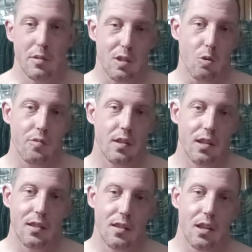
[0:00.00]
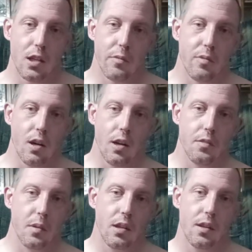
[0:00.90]
But don't think negative
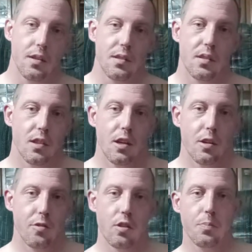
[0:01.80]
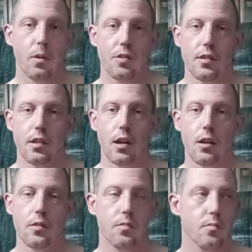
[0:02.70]
thoughts, because this person
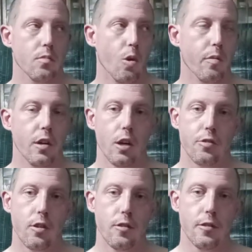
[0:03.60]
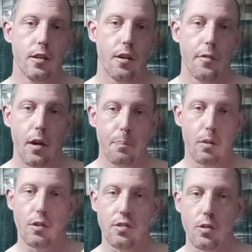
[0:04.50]
down over here turned me down. That
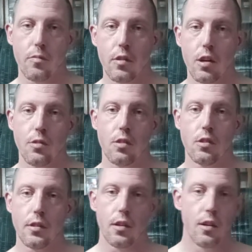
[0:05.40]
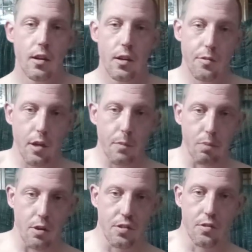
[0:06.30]
person over there turned me down.
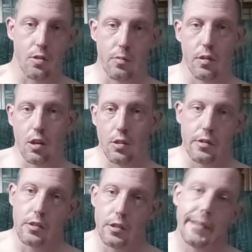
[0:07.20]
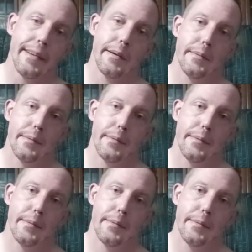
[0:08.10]
That person over there turned me down.